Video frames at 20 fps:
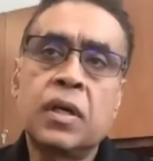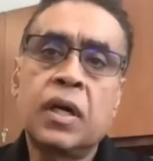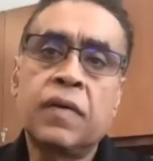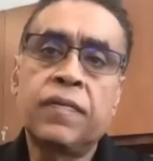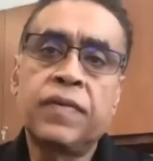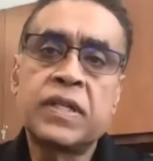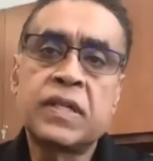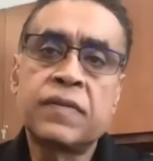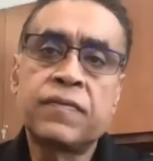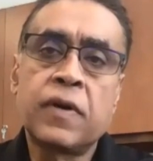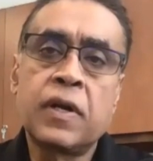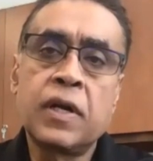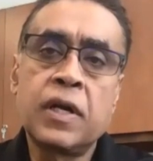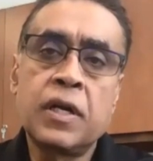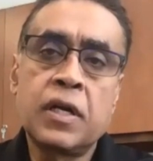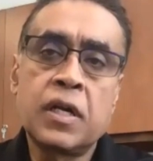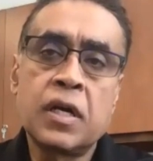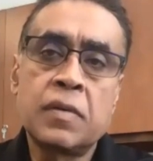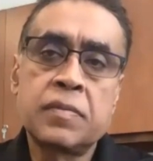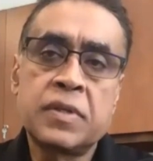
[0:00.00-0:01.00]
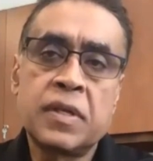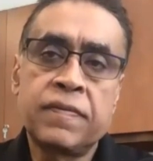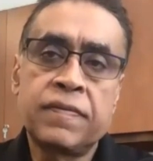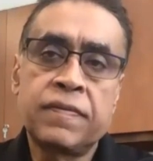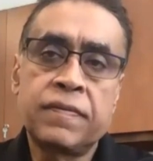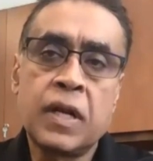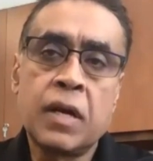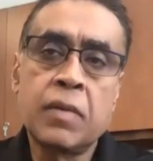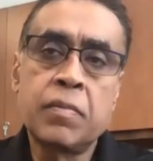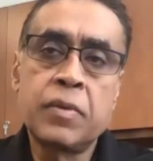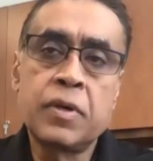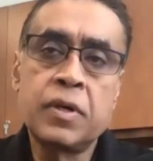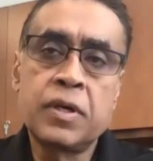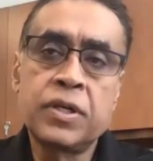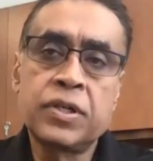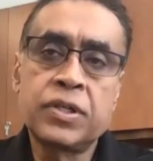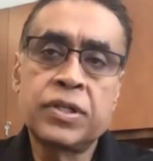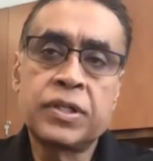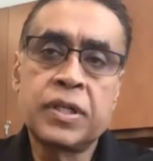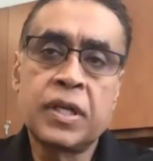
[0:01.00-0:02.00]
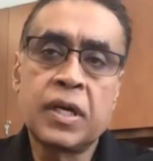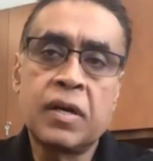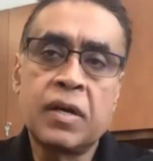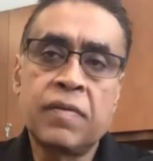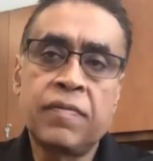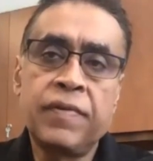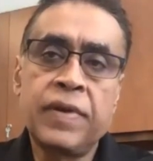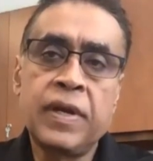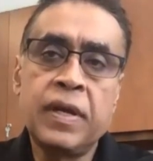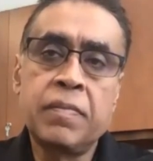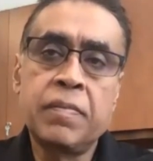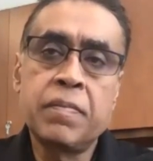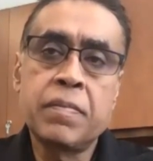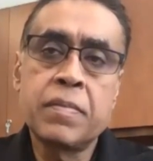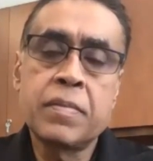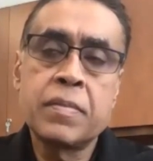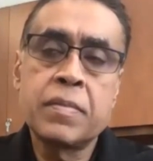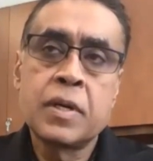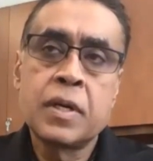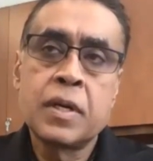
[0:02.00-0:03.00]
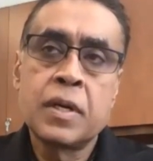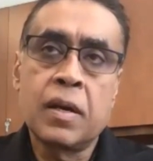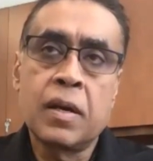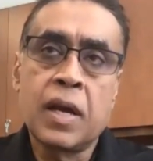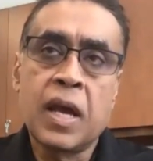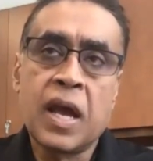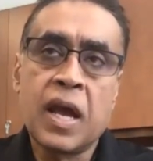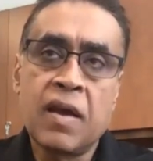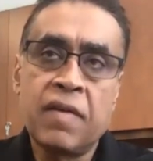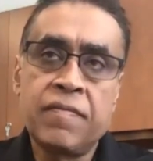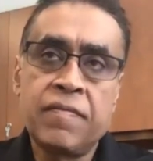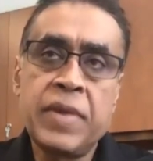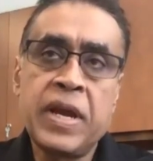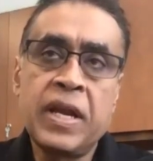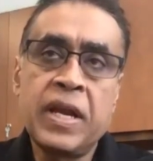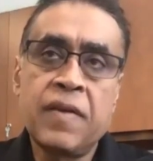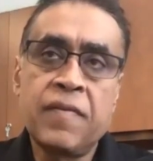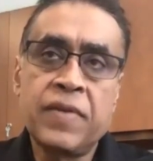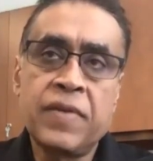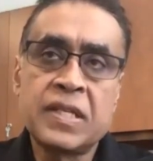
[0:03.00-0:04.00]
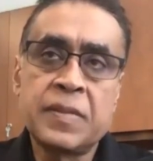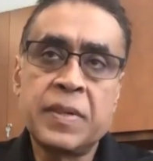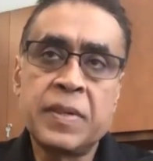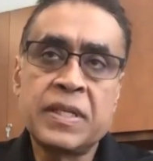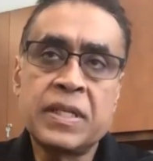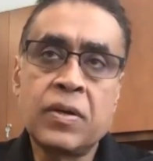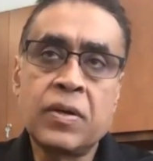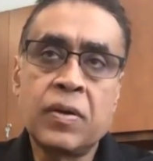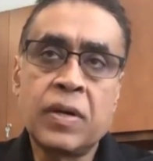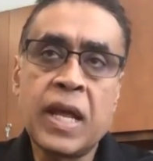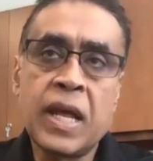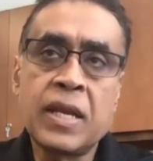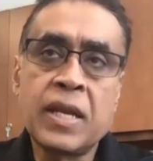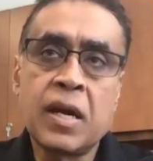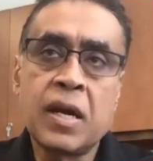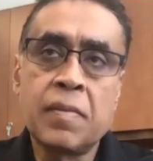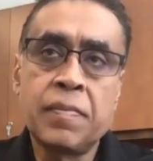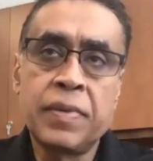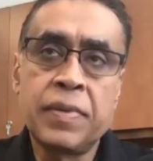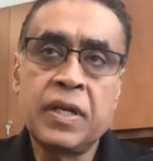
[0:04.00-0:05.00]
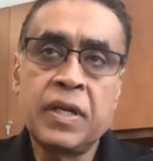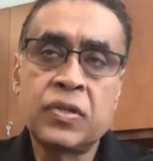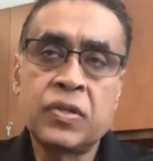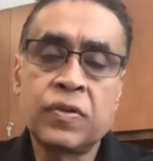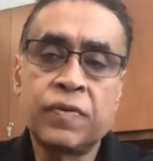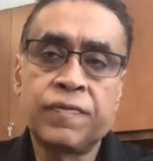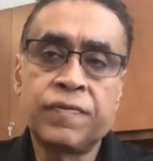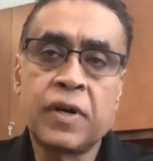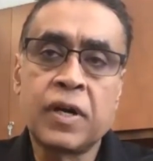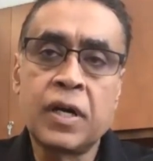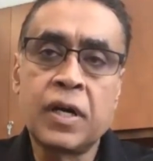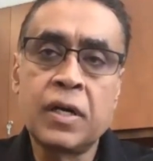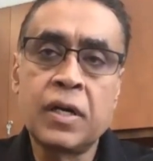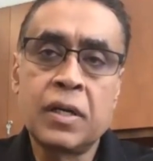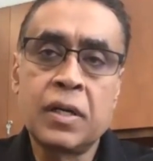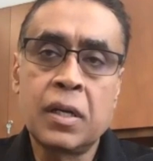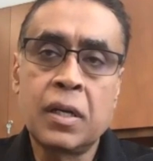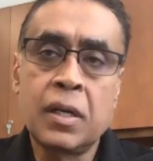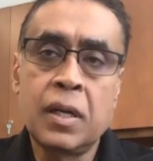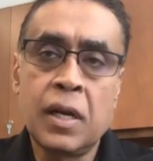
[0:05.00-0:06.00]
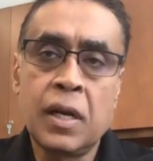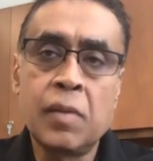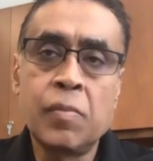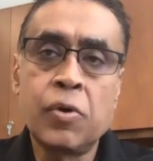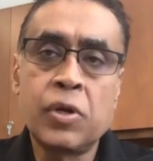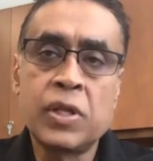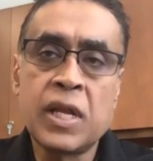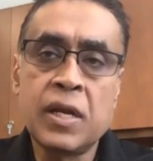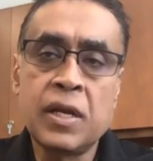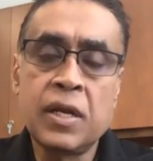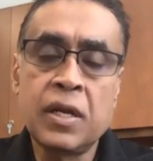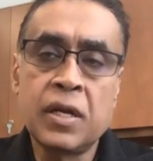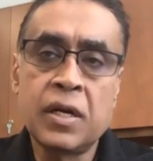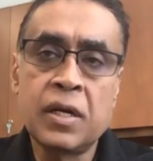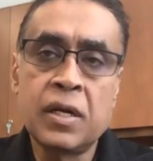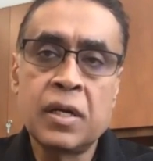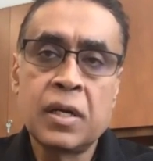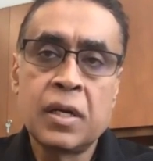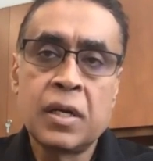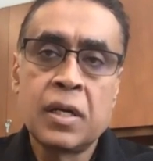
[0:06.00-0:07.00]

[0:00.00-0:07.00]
first of all, in terms of numbers, we have made investments into 10 companies so far, a little more than a year.